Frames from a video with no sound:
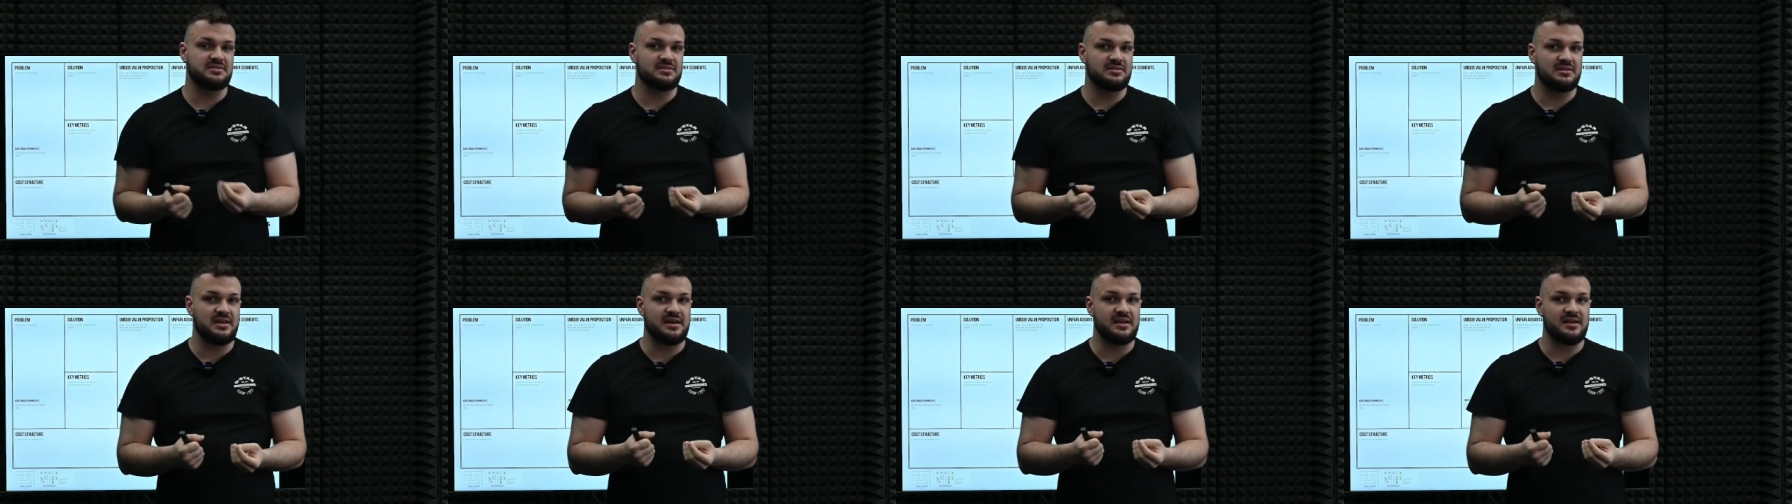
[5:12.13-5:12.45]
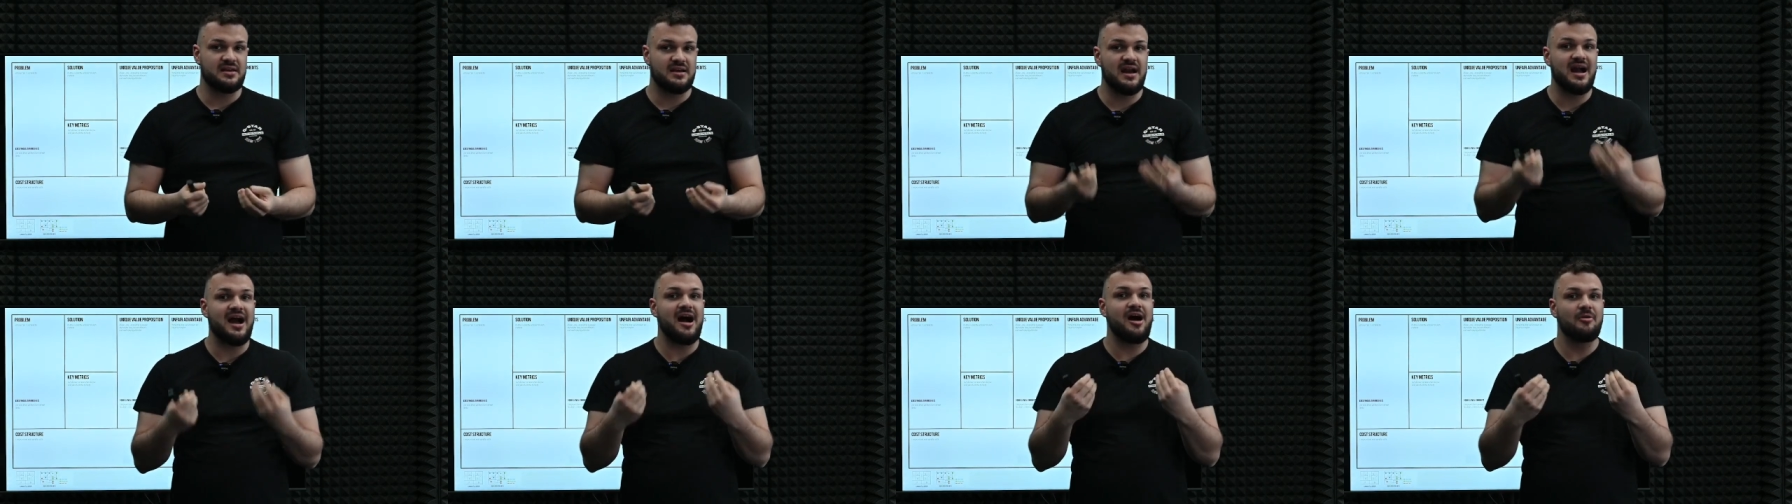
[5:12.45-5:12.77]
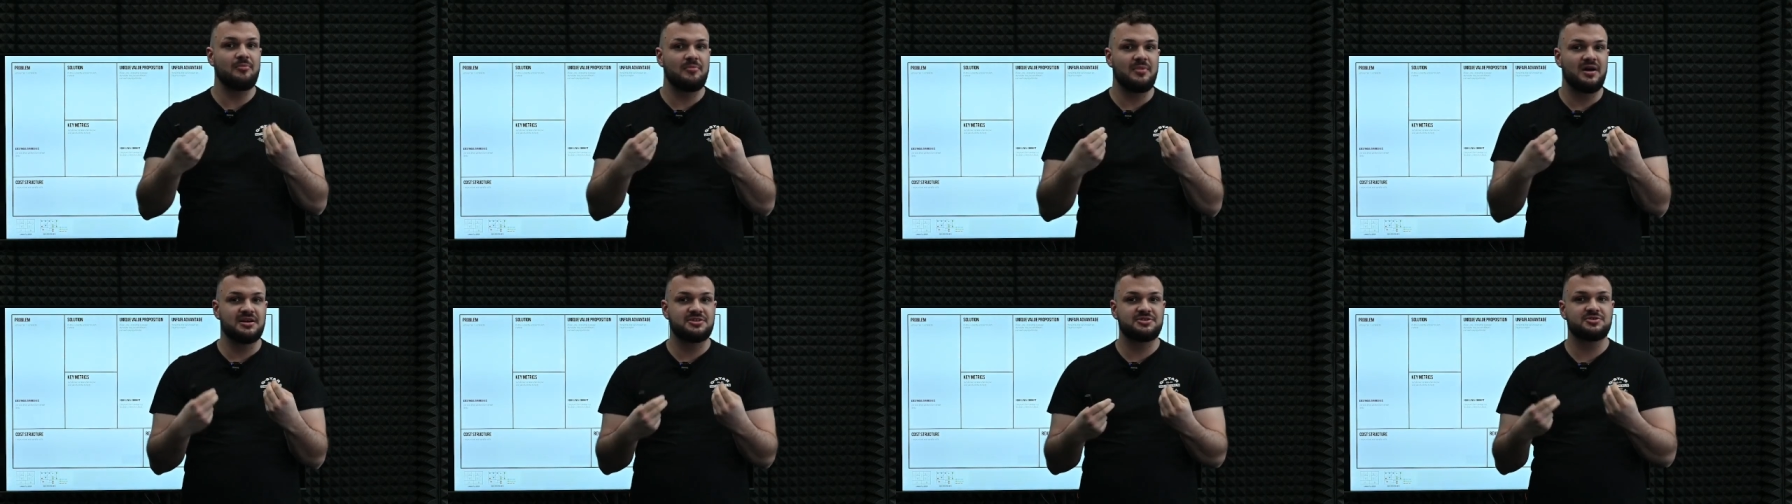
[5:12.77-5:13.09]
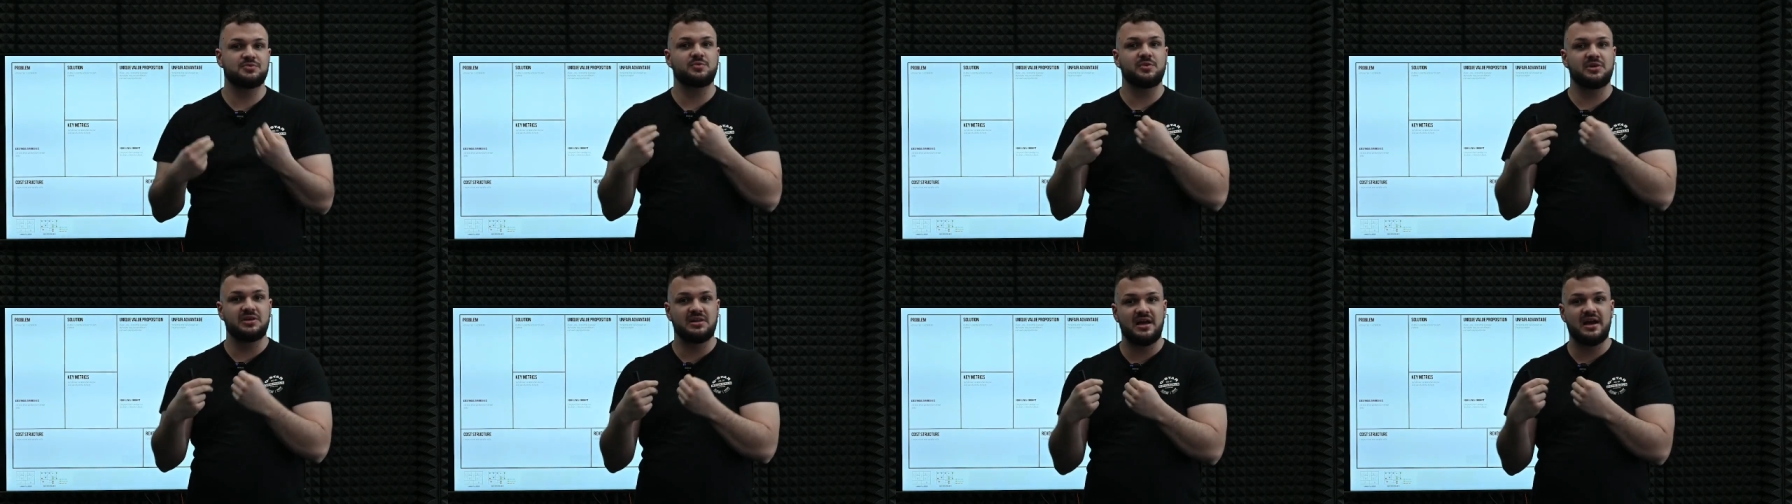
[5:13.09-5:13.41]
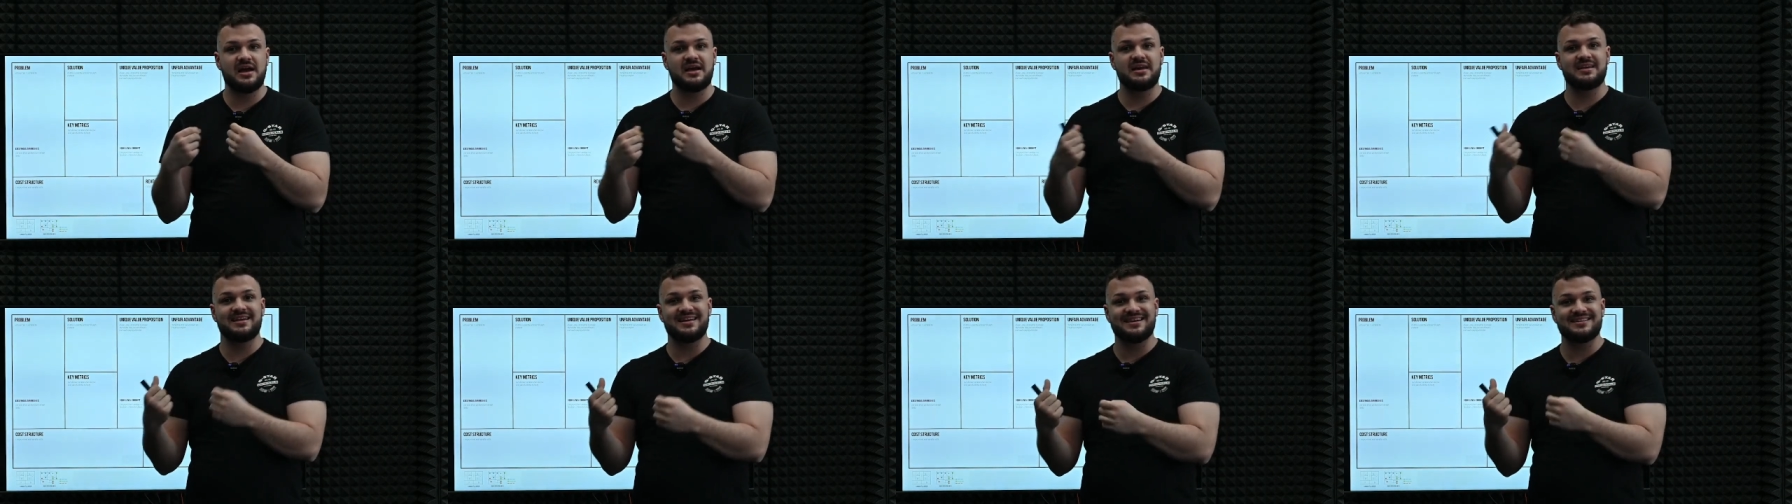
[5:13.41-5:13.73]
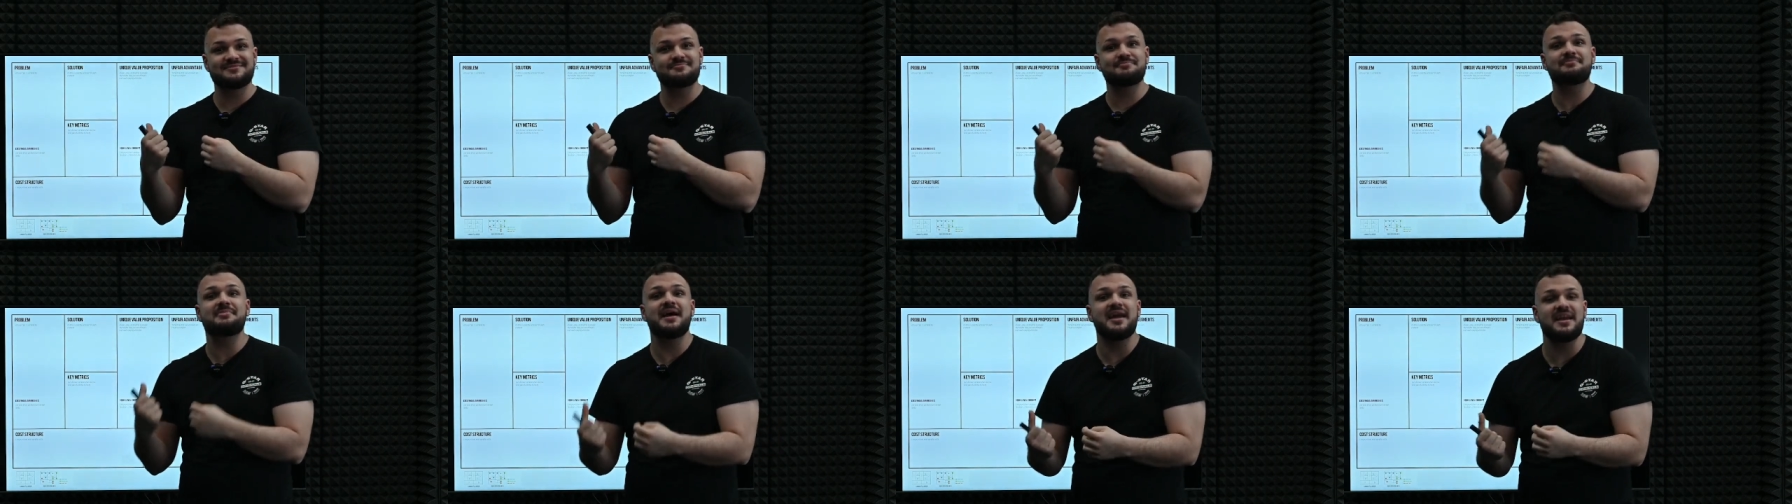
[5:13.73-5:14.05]
Like, how much will I
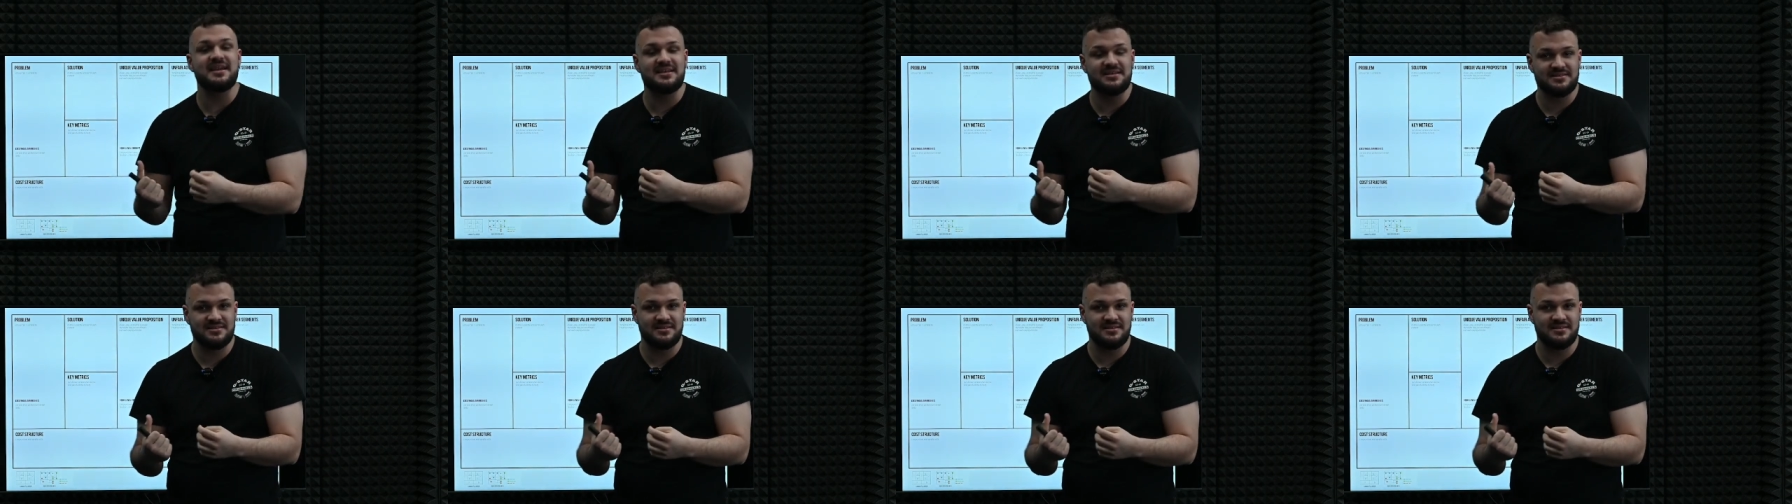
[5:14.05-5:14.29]
get paid?